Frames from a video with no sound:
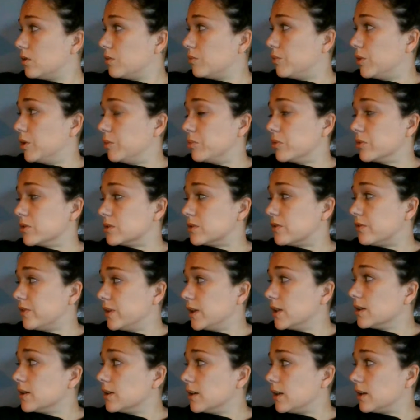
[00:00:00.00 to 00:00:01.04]
people's
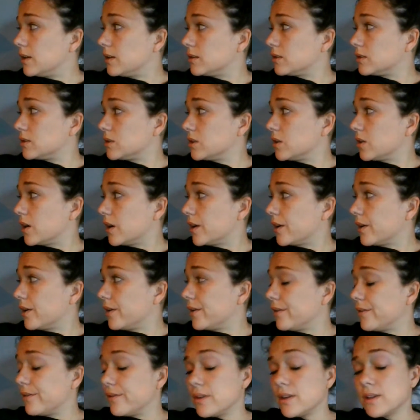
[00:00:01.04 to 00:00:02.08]
feelings during
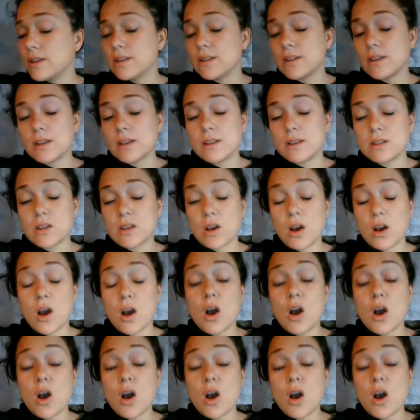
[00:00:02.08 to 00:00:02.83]
all of this, and it's